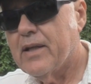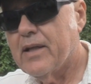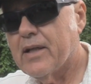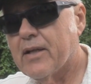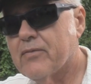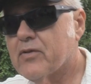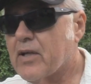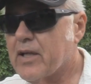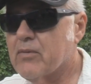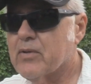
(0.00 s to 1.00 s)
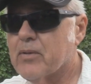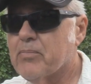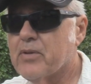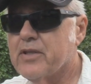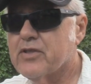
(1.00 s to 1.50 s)
and I've tried it with a
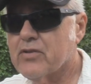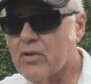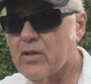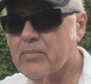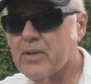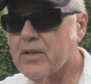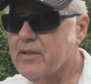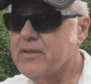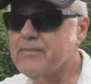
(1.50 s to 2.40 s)
pretty strong pellet,